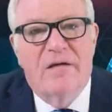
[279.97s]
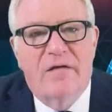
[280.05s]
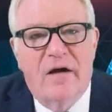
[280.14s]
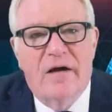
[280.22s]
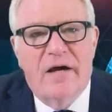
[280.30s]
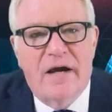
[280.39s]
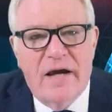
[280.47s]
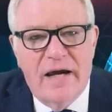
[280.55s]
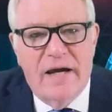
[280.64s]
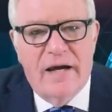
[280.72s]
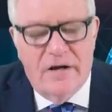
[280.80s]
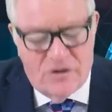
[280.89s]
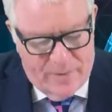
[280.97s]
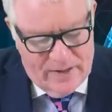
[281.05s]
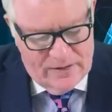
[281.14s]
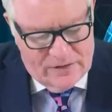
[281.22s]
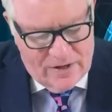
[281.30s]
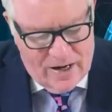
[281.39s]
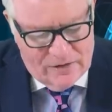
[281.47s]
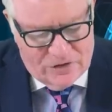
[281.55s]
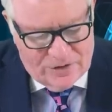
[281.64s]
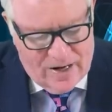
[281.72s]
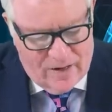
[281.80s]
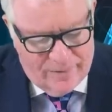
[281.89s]
that he has been
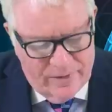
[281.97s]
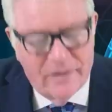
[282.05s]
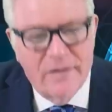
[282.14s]
touched up.